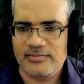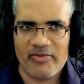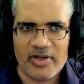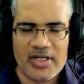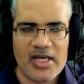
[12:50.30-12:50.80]

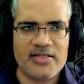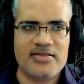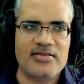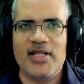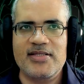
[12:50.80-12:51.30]
Very
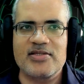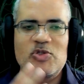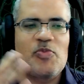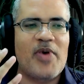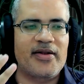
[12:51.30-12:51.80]
nice. Let's
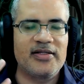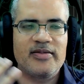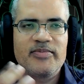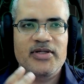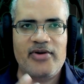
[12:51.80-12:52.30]
zoom out a little
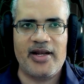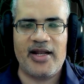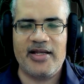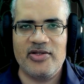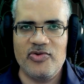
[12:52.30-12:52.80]
bit, right?
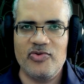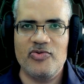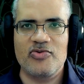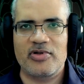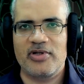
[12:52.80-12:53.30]
And
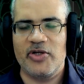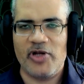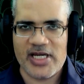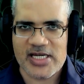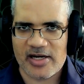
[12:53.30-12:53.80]
you are in
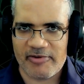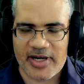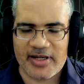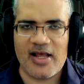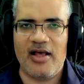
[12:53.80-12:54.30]
India
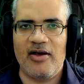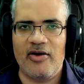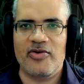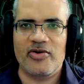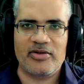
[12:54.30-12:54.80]
right now.
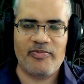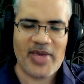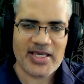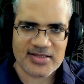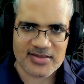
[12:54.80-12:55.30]
You're
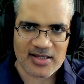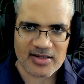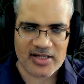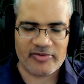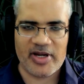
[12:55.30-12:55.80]
based in
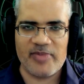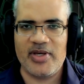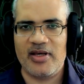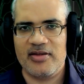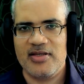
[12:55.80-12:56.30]
Saudi
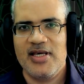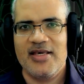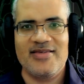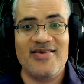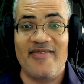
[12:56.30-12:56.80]
Arabia.
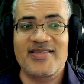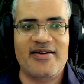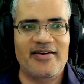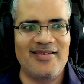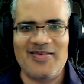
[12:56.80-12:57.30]
You have
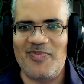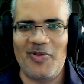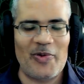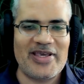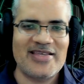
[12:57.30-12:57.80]
Seracle
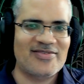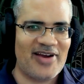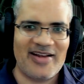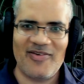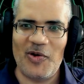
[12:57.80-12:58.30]
employees,
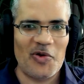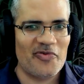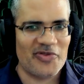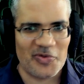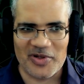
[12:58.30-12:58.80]
right, all
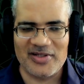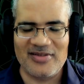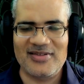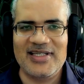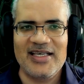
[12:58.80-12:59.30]
over the
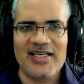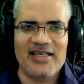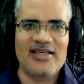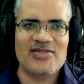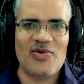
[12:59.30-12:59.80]
world.
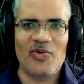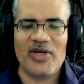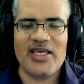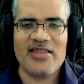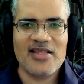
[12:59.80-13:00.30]
So,
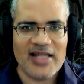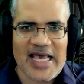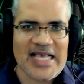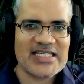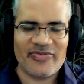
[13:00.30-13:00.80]
in the
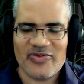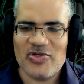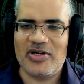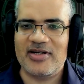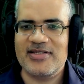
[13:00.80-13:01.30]
last few
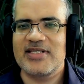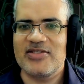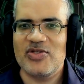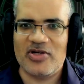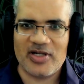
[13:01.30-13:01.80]
years,
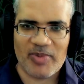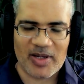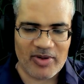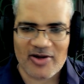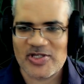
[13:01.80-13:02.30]
since you heard
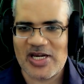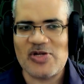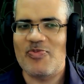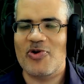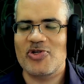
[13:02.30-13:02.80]
about blockchain,
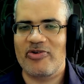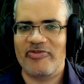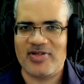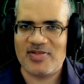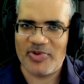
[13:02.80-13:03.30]
you bought your
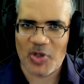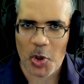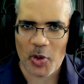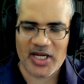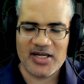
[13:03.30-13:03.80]
first
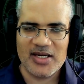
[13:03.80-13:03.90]
Bitcoin.